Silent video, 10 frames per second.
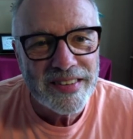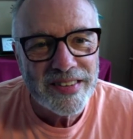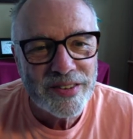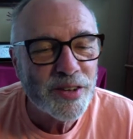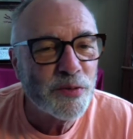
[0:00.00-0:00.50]

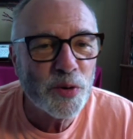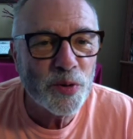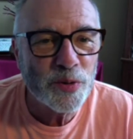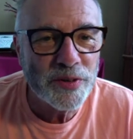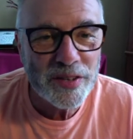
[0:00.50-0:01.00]

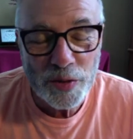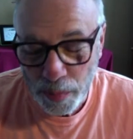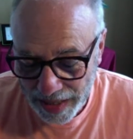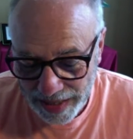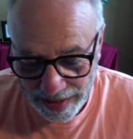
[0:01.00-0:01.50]
civil
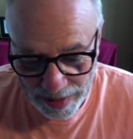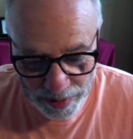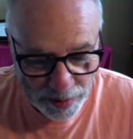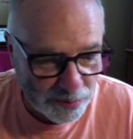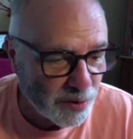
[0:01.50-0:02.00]

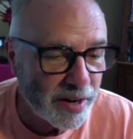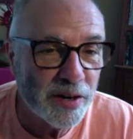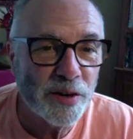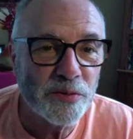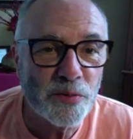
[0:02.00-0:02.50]
disobedience, afraid
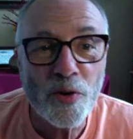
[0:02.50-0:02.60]
of